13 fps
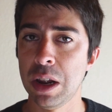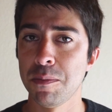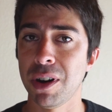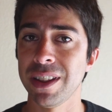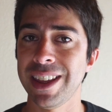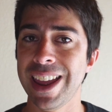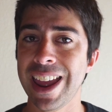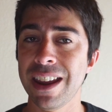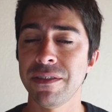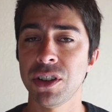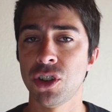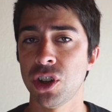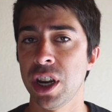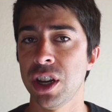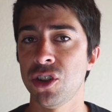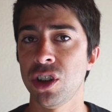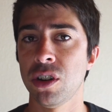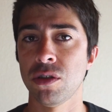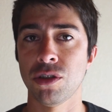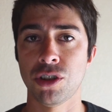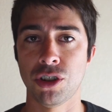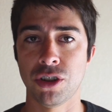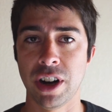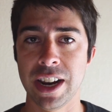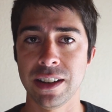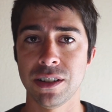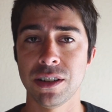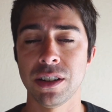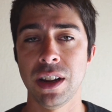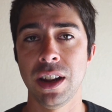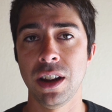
by the ever-changing constraints